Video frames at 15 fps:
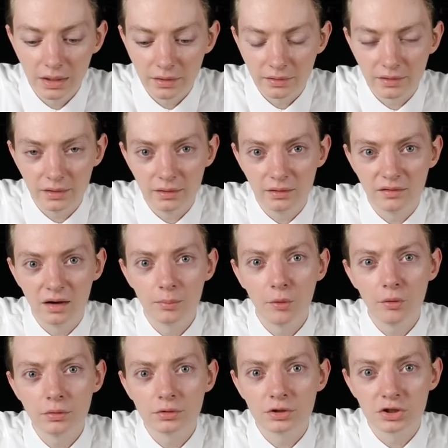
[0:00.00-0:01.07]
The
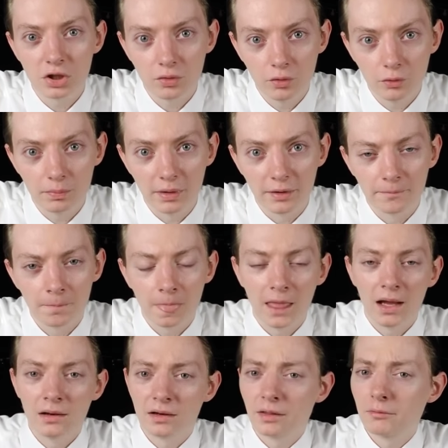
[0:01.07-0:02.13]
Double Chalupa.
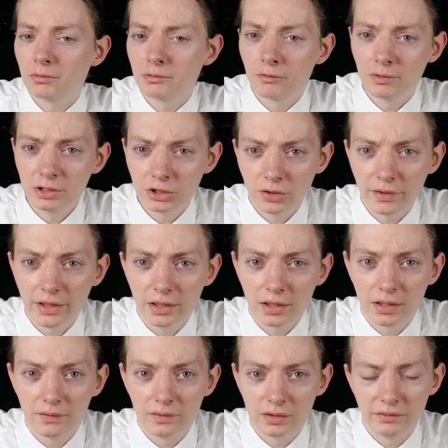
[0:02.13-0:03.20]
Now, they were originally going to
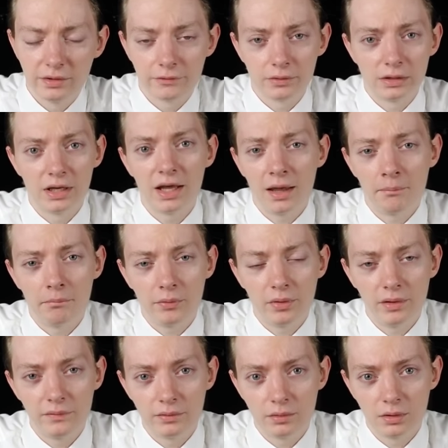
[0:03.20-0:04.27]
give it a different name,
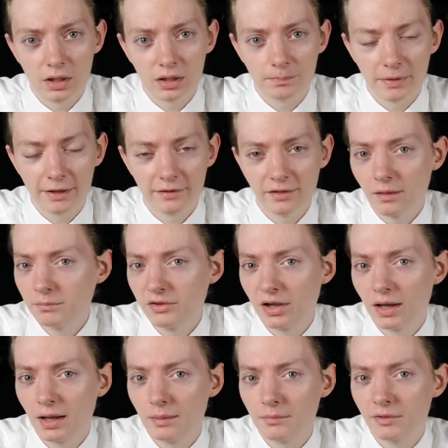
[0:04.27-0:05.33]
believe it or not, because
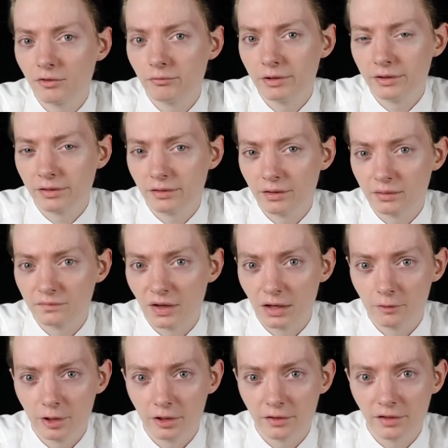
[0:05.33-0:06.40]
sometimes with
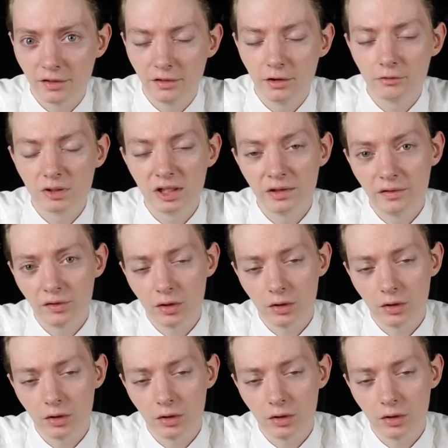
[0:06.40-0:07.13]
various series, you